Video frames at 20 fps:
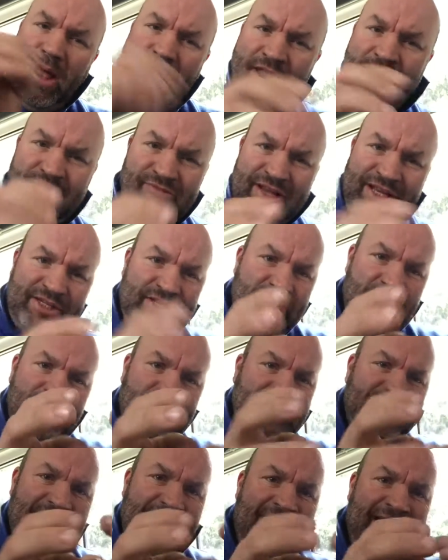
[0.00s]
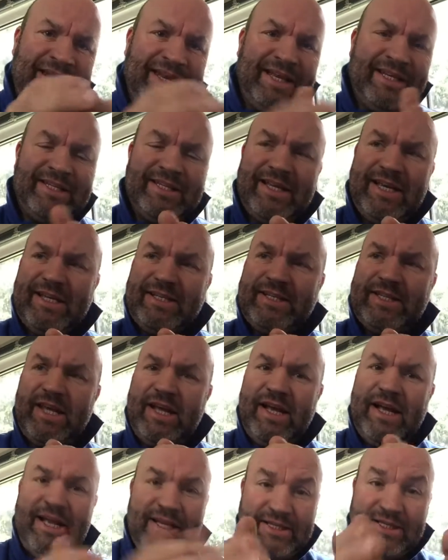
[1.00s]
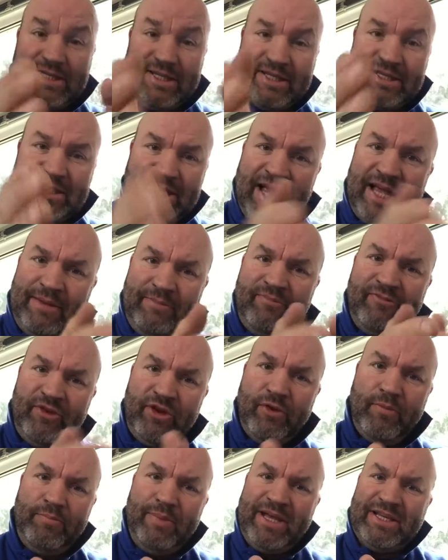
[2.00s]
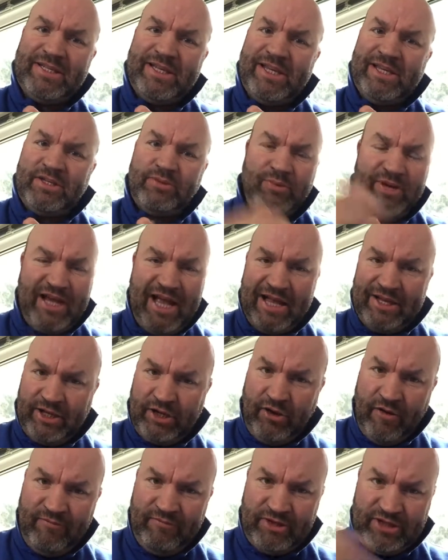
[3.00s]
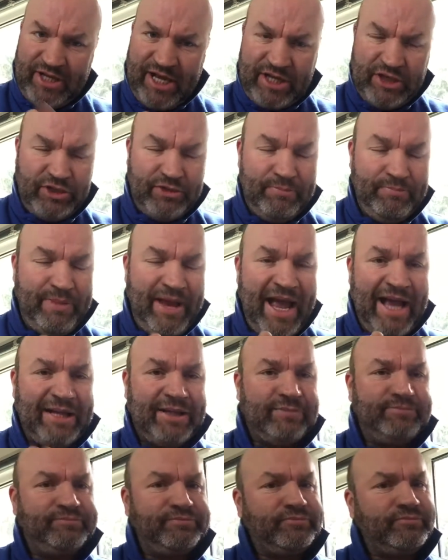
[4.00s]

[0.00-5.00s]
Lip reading: And the reason I'm saying this is that it's the same for your business. We had a conversation back.